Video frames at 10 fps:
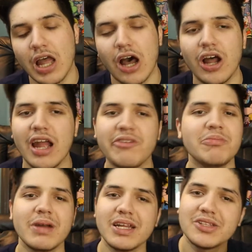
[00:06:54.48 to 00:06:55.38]
I don't know. Uh,
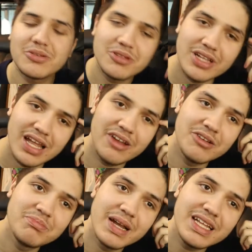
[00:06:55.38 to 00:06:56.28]
everybody's almost,
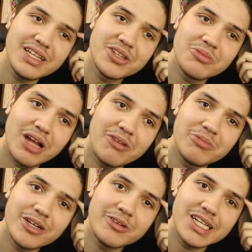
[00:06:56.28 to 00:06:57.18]
everybody's almost, I
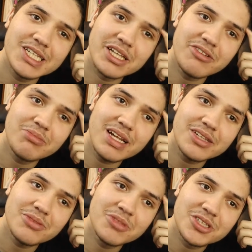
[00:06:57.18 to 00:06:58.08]
realized
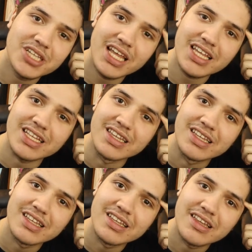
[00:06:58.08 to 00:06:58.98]
everybody's almost taken
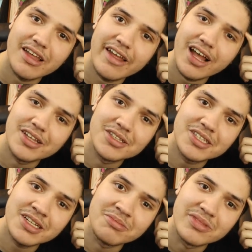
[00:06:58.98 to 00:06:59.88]
on the
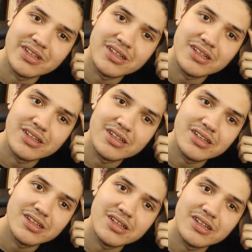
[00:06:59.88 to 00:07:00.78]
team.
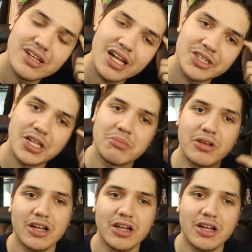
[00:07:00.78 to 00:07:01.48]
Except